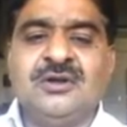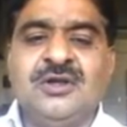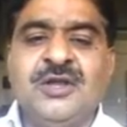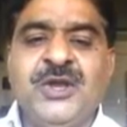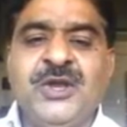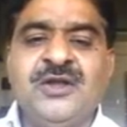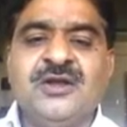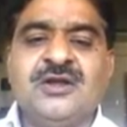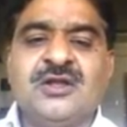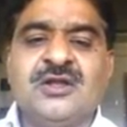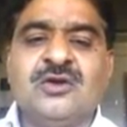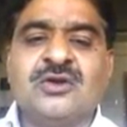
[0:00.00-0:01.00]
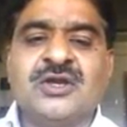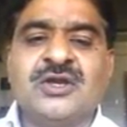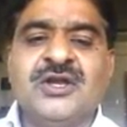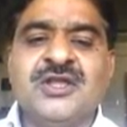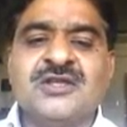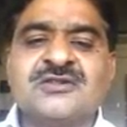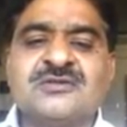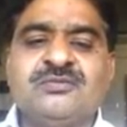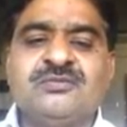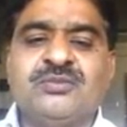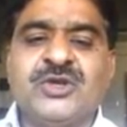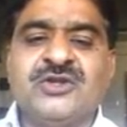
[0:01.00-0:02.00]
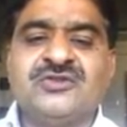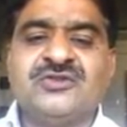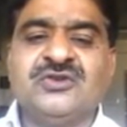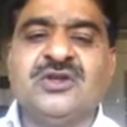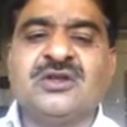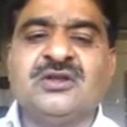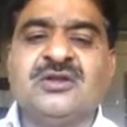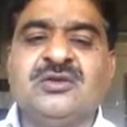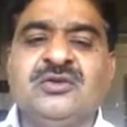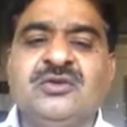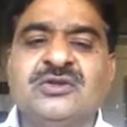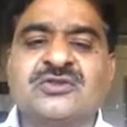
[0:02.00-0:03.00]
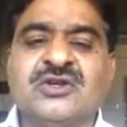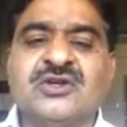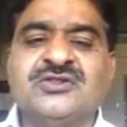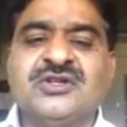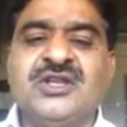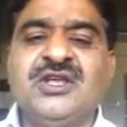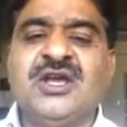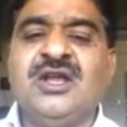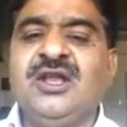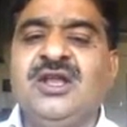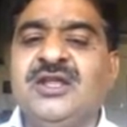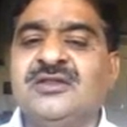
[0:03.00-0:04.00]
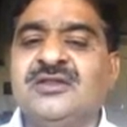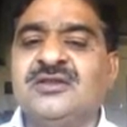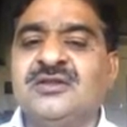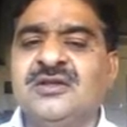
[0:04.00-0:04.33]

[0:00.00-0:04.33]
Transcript: dependent on radius, pressure, viscosity and length.